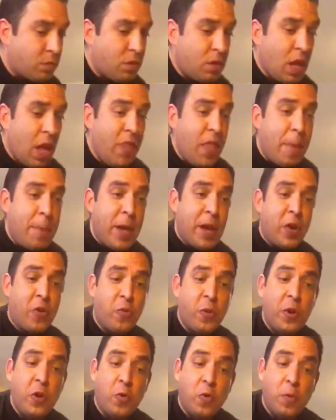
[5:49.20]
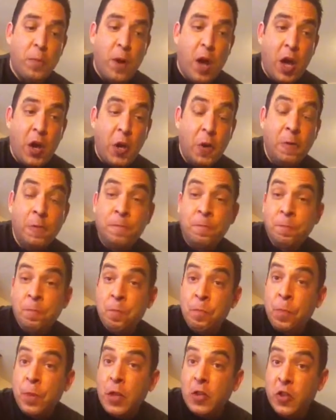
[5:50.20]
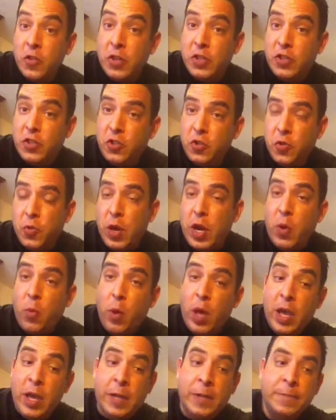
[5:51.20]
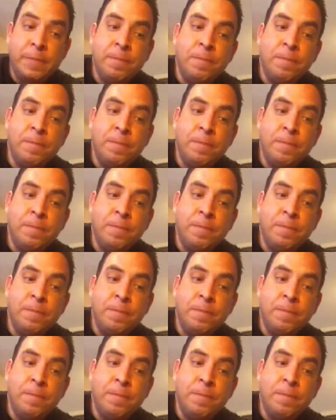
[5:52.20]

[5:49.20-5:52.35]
And that pecorino romano. So this is a great way